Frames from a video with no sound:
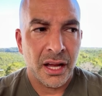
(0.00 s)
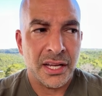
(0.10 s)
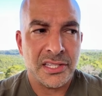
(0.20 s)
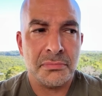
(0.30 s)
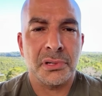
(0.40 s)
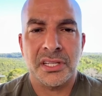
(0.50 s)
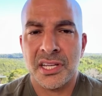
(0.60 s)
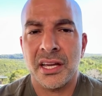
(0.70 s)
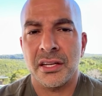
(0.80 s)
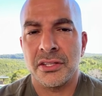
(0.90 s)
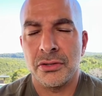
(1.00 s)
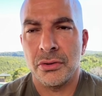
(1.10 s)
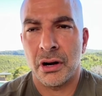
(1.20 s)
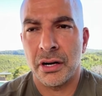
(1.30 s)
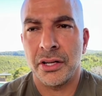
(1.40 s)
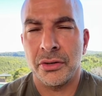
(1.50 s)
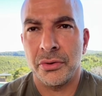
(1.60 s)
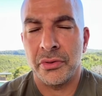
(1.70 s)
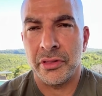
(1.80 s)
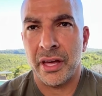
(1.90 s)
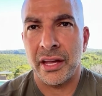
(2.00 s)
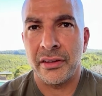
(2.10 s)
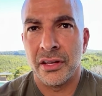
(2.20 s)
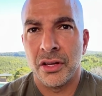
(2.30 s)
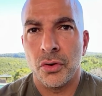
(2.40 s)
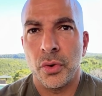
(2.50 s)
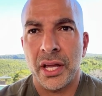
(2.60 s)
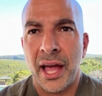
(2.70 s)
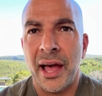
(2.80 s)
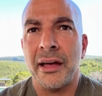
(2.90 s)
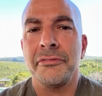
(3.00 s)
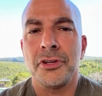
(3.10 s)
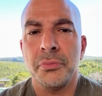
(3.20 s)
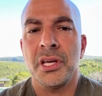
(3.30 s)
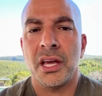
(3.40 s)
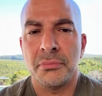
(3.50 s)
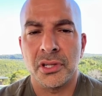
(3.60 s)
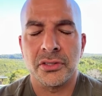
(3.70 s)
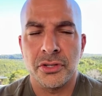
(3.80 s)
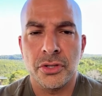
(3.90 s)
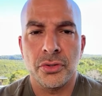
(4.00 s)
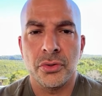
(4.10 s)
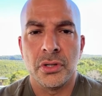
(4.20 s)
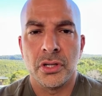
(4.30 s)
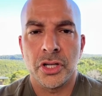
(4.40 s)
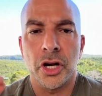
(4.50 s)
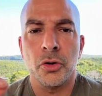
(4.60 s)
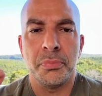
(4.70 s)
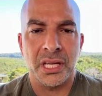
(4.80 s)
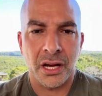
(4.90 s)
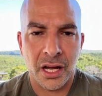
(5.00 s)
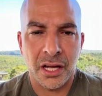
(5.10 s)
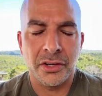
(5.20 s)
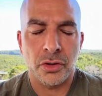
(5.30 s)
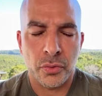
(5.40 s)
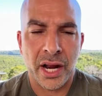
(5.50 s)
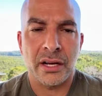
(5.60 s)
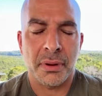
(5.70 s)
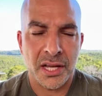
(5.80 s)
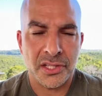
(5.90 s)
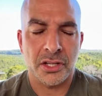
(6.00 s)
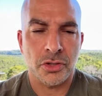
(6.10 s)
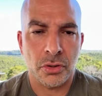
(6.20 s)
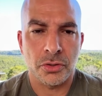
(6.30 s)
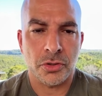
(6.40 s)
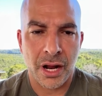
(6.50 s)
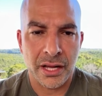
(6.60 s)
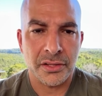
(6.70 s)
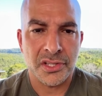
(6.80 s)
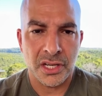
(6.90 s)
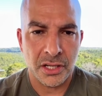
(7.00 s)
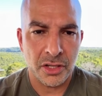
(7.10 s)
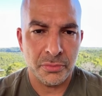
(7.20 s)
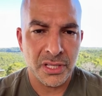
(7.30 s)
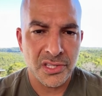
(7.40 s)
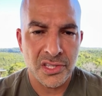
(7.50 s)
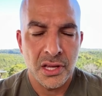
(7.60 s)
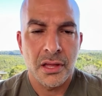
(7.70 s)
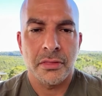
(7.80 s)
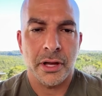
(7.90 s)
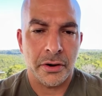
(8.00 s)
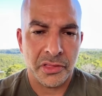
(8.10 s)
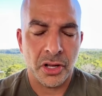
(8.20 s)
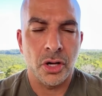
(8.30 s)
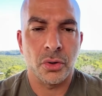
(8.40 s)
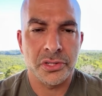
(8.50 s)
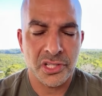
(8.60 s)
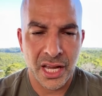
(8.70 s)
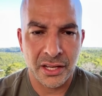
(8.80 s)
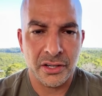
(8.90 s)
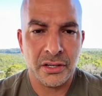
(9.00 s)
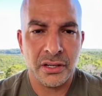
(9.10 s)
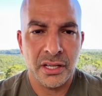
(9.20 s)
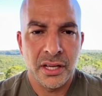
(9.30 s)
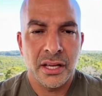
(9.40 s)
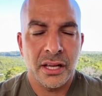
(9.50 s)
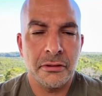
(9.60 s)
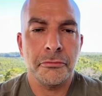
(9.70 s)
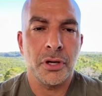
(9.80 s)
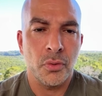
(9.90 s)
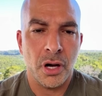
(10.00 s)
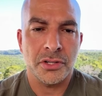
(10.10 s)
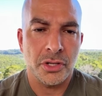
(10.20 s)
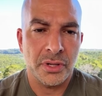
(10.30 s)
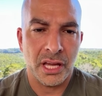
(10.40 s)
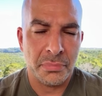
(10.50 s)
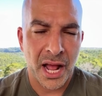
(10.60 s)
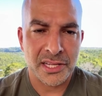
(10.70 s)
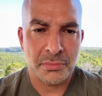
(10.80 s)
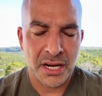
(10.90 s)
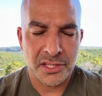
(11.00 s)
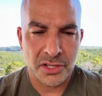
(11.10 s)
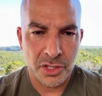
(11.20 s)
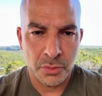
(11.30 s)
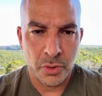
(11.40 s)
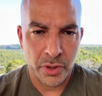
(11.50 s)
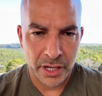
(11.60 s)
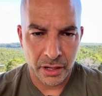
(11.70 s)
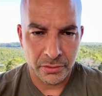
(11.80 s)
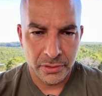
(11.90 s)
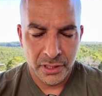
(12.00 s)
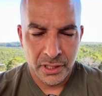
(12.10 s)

I simply say it to argue that we have to be able to go beyond randomized controlled trials in humans that are at the gold standard if we want to get past Medicine two point oh.